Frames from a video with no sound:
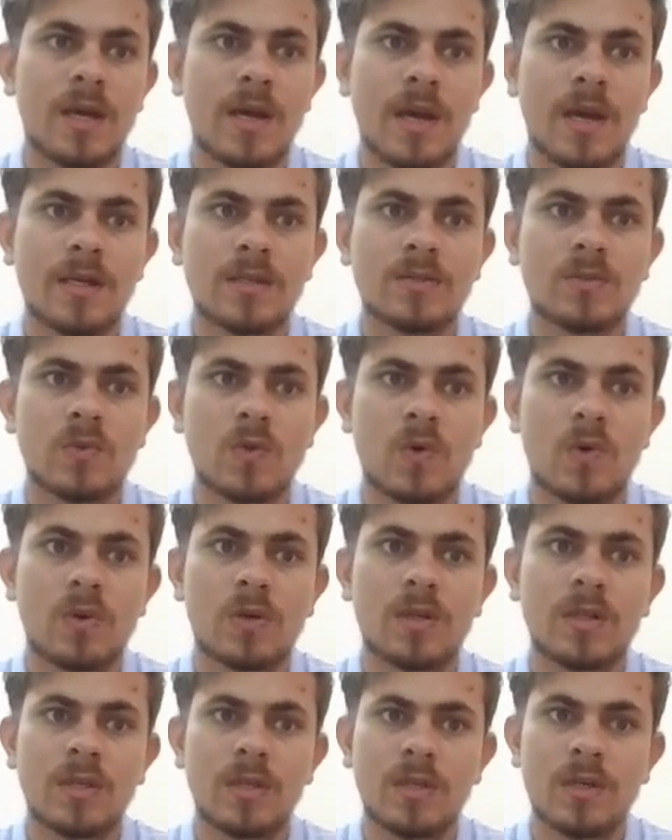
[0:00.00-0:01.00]
has
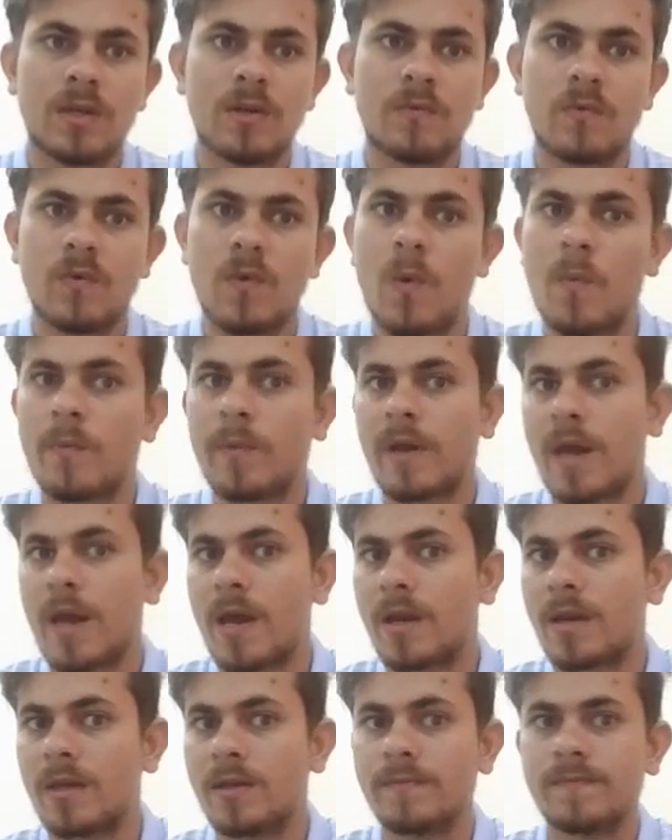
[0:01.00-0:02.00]
not heard from
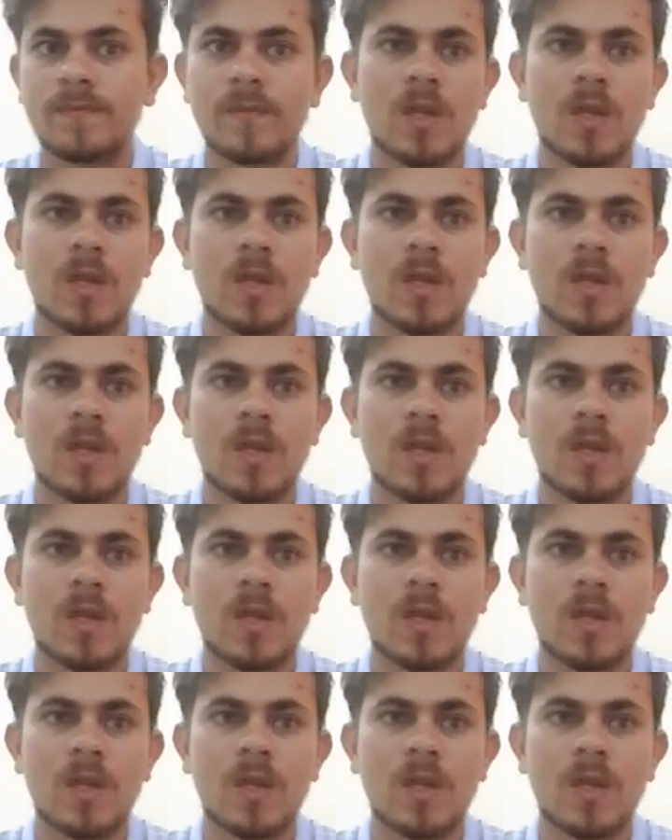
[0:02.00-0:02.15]
Kenny,